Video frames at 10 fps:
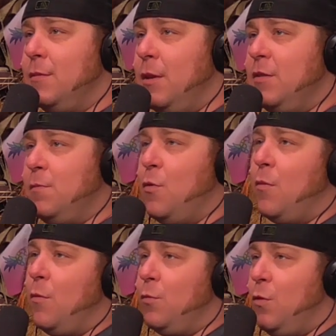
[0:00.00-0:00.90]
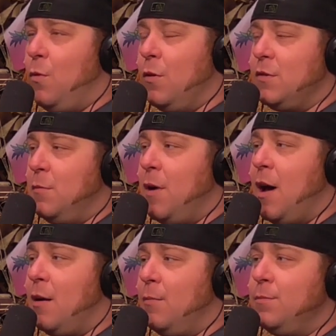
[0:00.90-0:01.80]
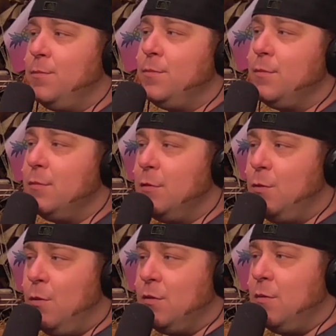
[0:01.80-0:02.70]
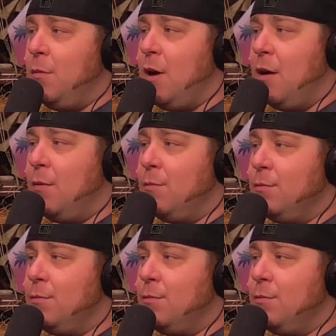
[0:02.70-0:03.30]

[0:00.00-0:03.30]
it's more towards the bottom. Towards the bottom.